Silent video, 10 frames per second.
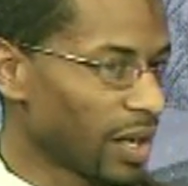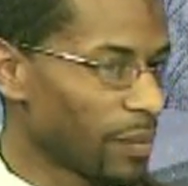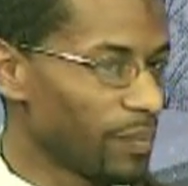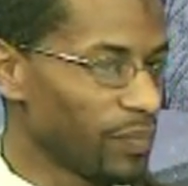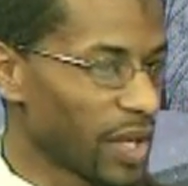
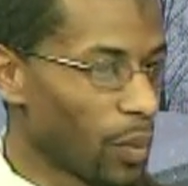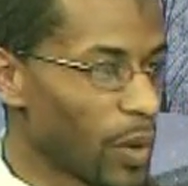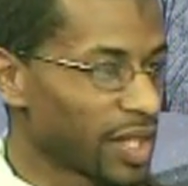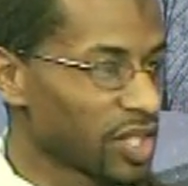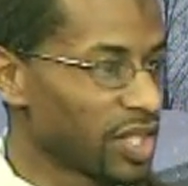And
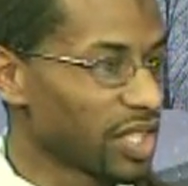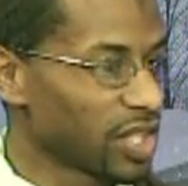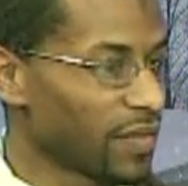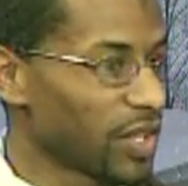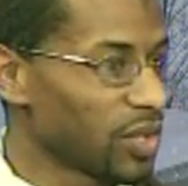with this
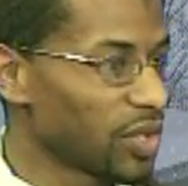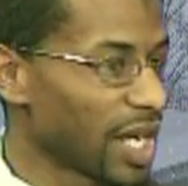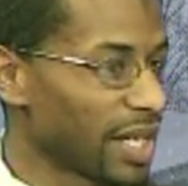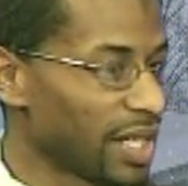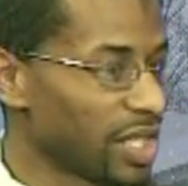initiative, as you
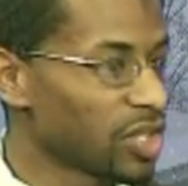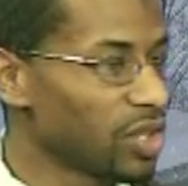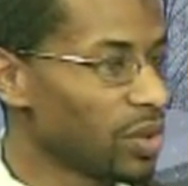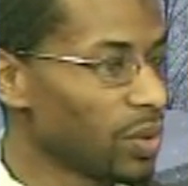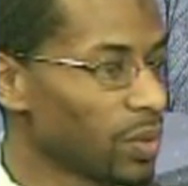said, it is
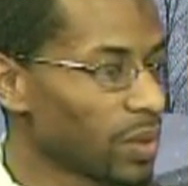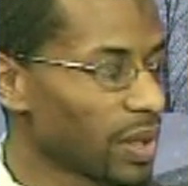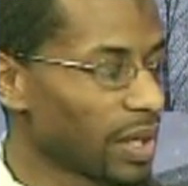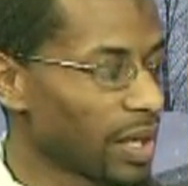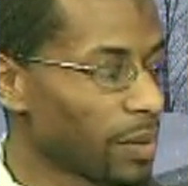new
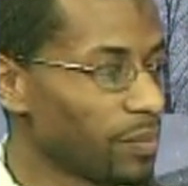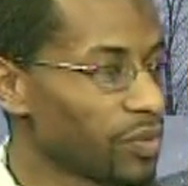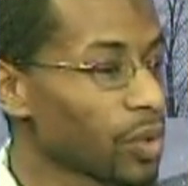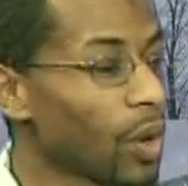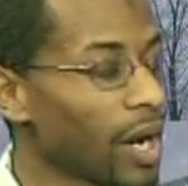
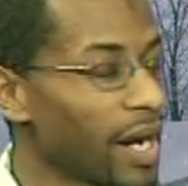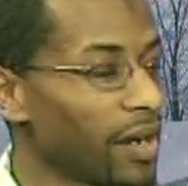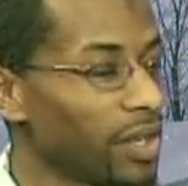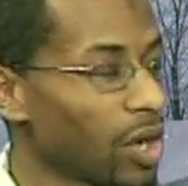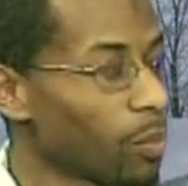to our
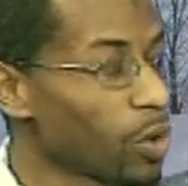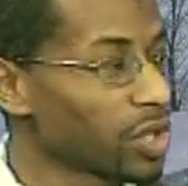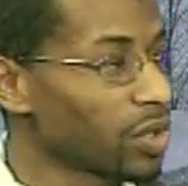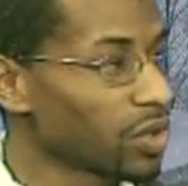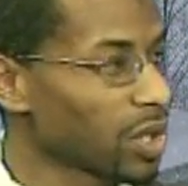area. Our
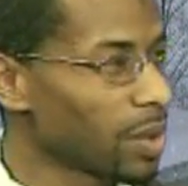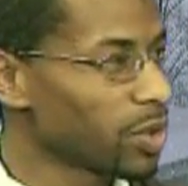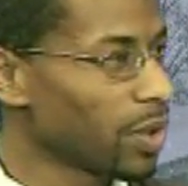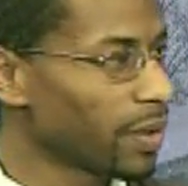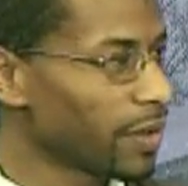Boys and Girls
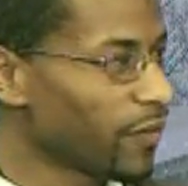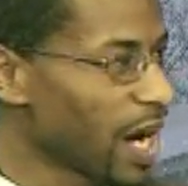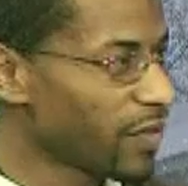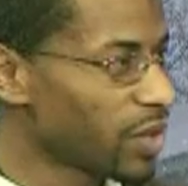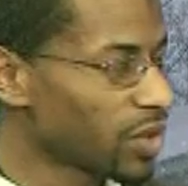Club is only
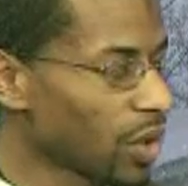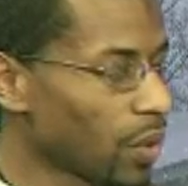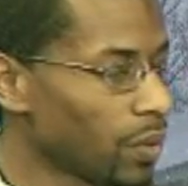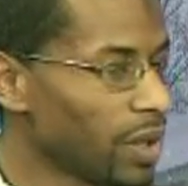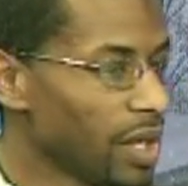5 years
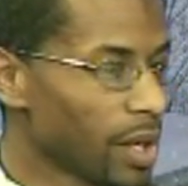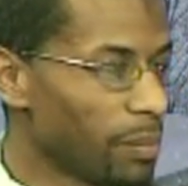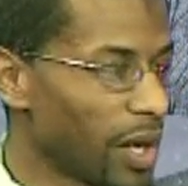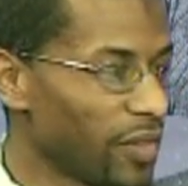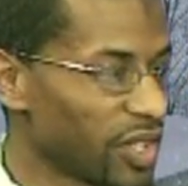old,
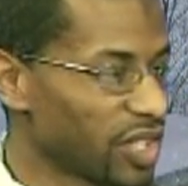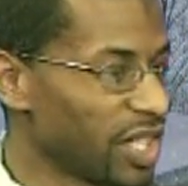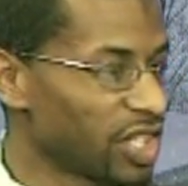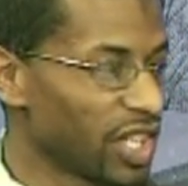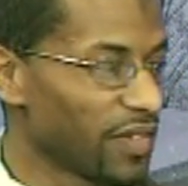but this
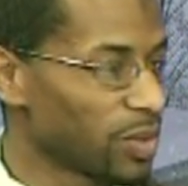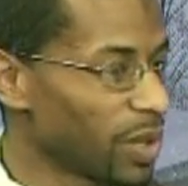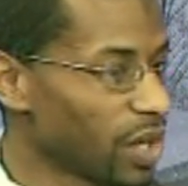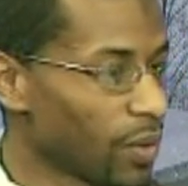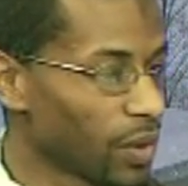initiative has
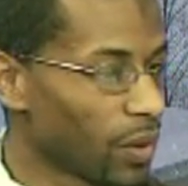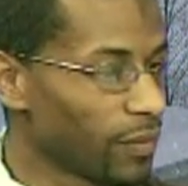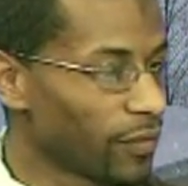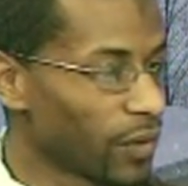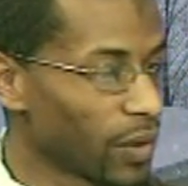been going
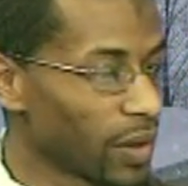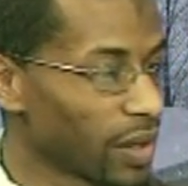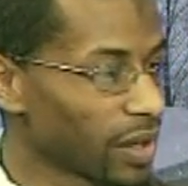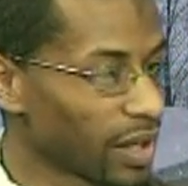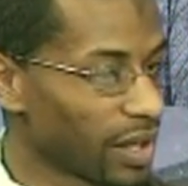on
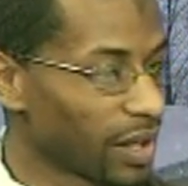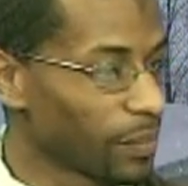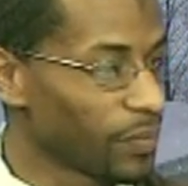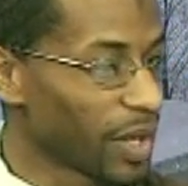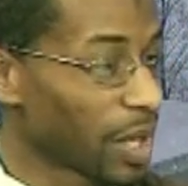for
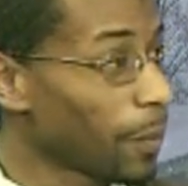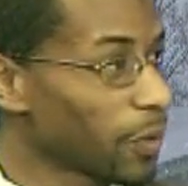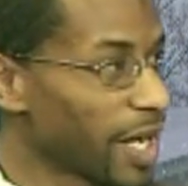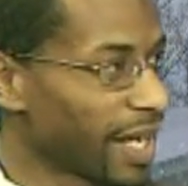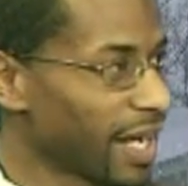a
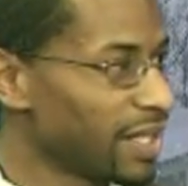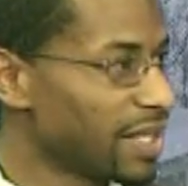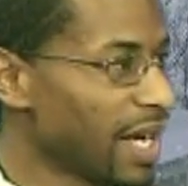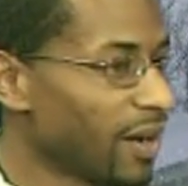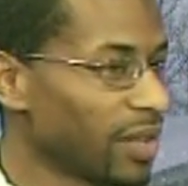couple
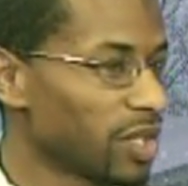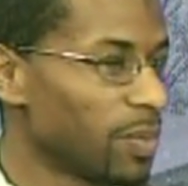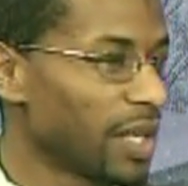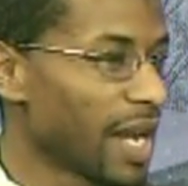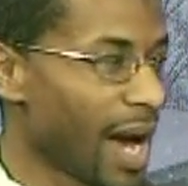decades now, and it's
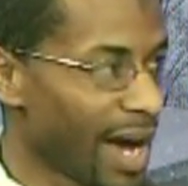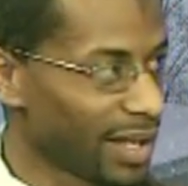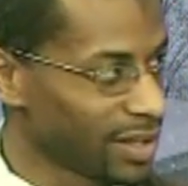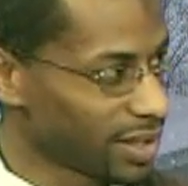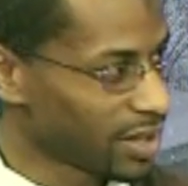been
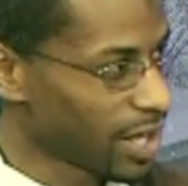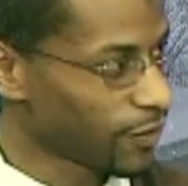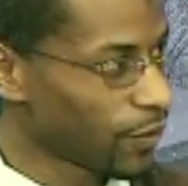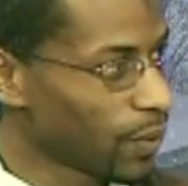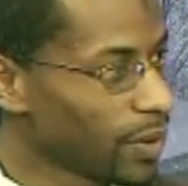highly
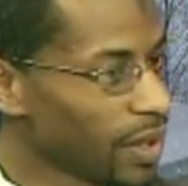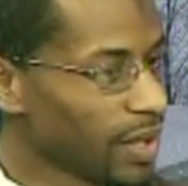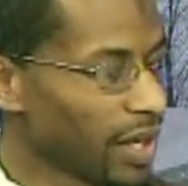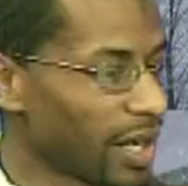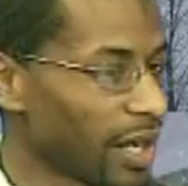successful
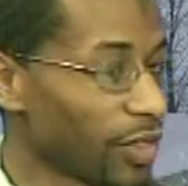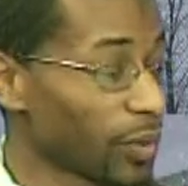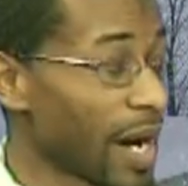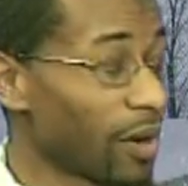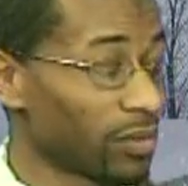
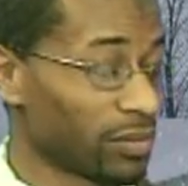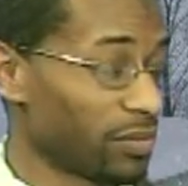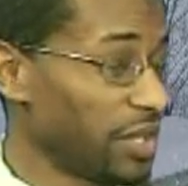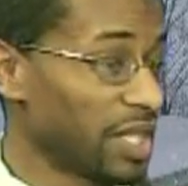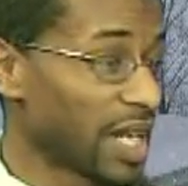throughout
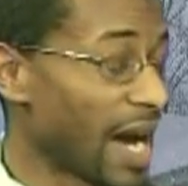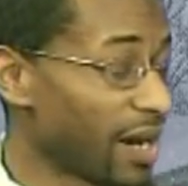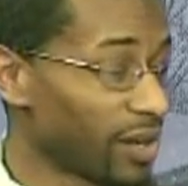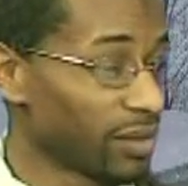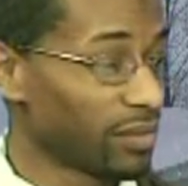the
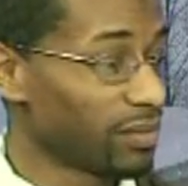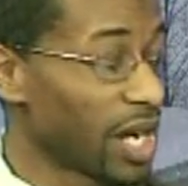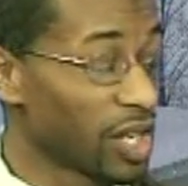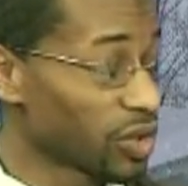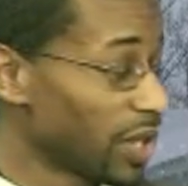entire
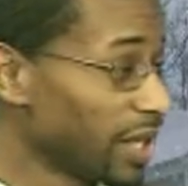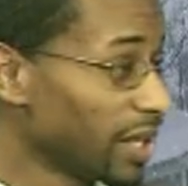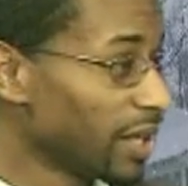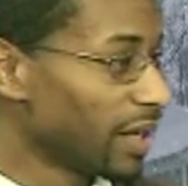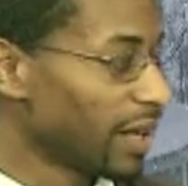country.
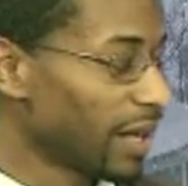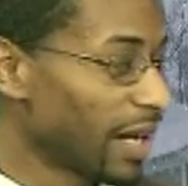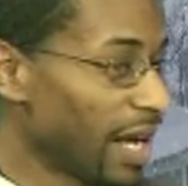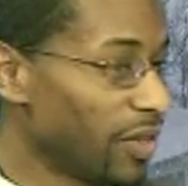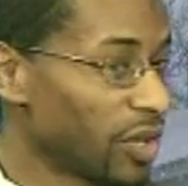
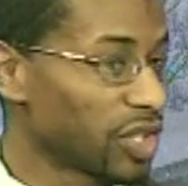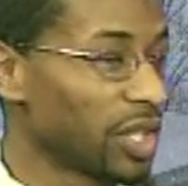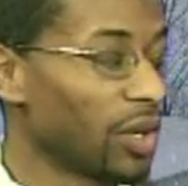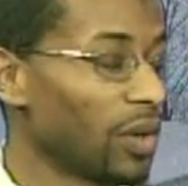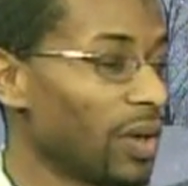And they're
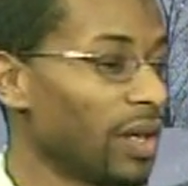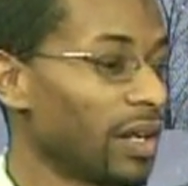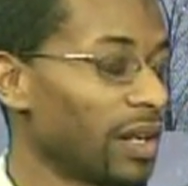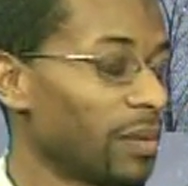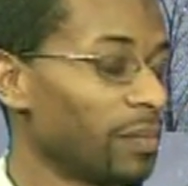still